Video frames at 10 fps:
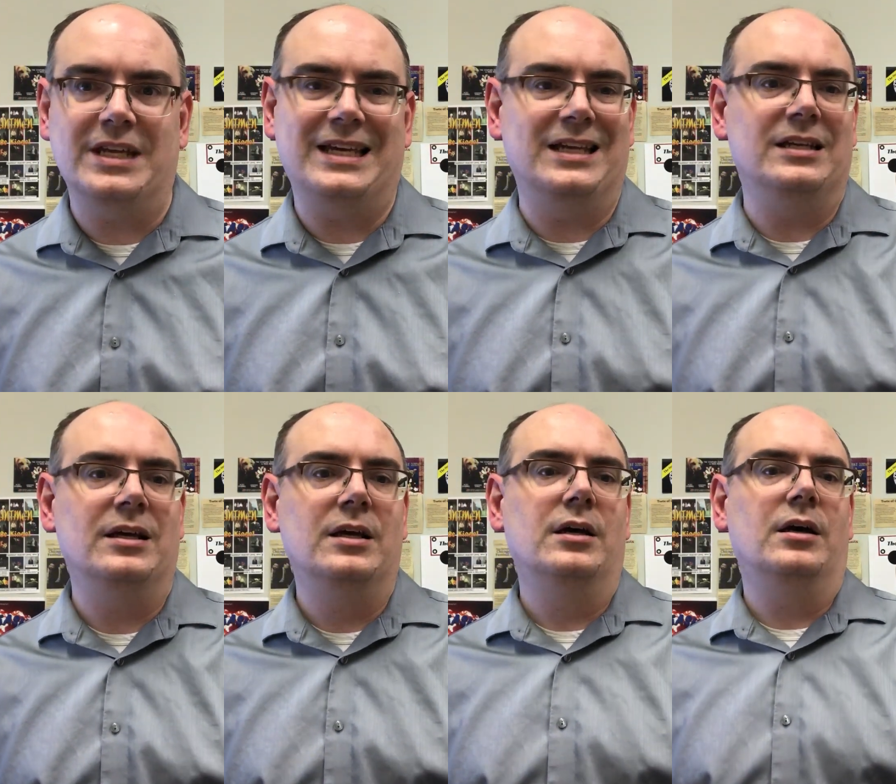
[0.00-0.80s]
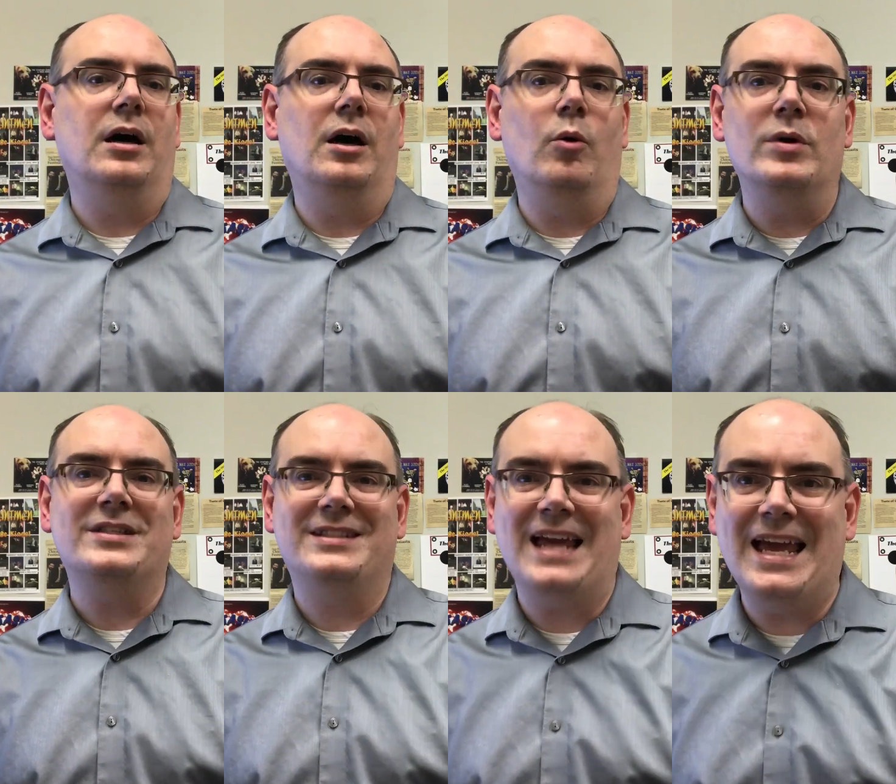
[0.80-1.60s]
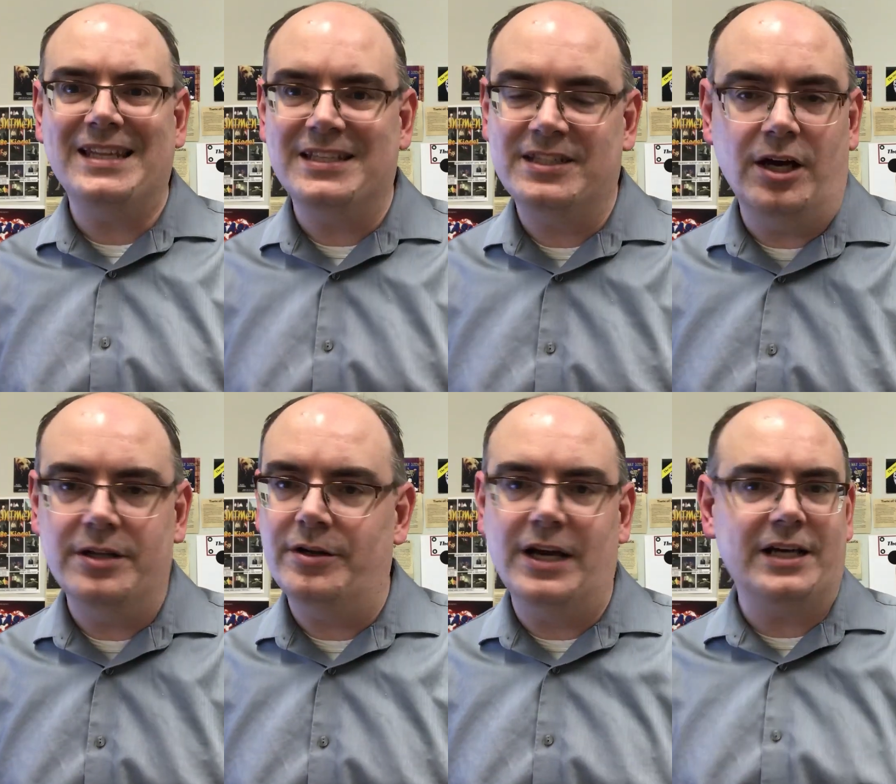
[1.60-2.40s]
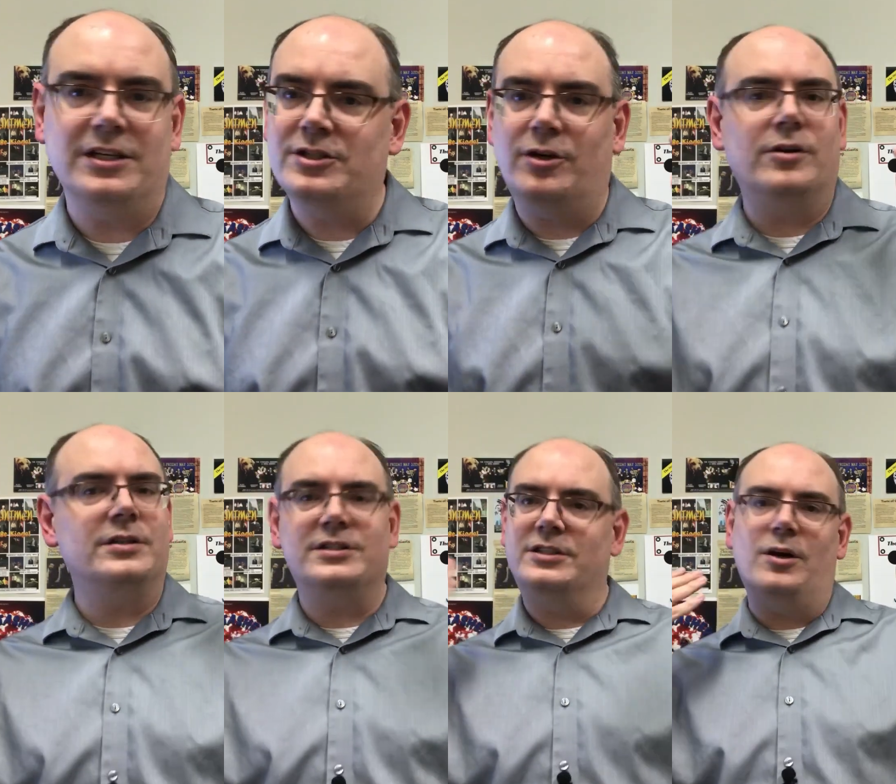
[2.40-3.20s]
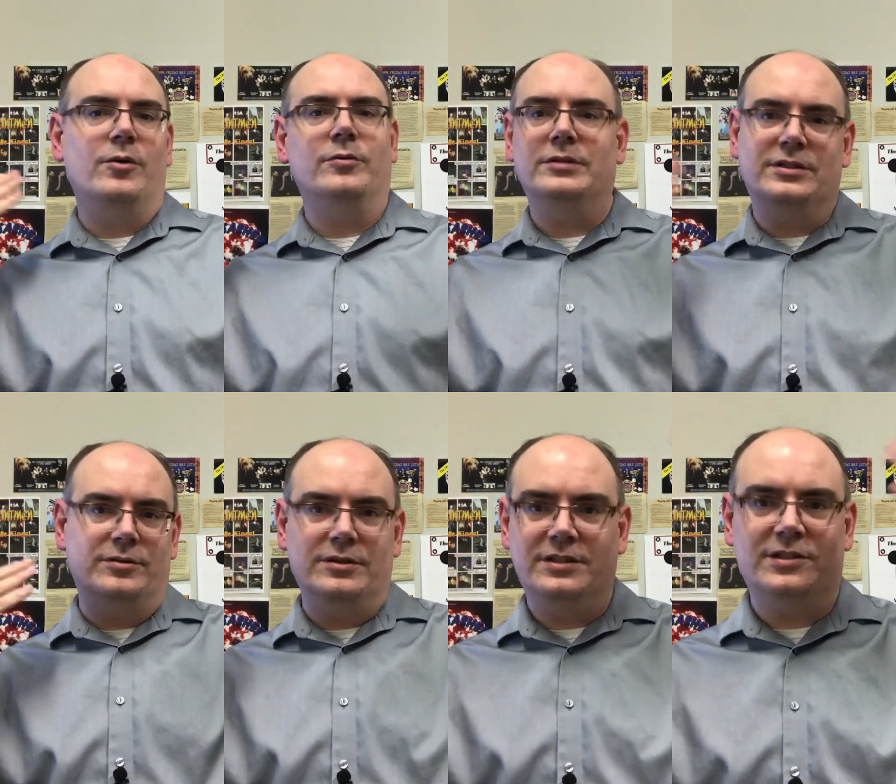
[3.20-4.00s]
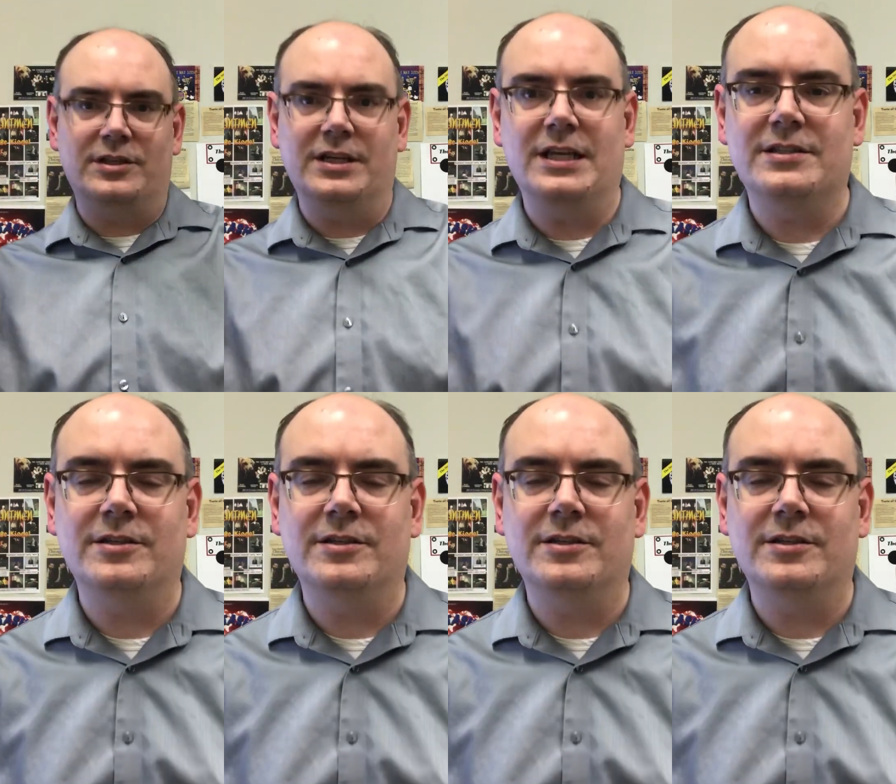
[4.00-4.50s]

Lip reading: They can withstand the sun. They're not going to turn to stone as soon as the sun hits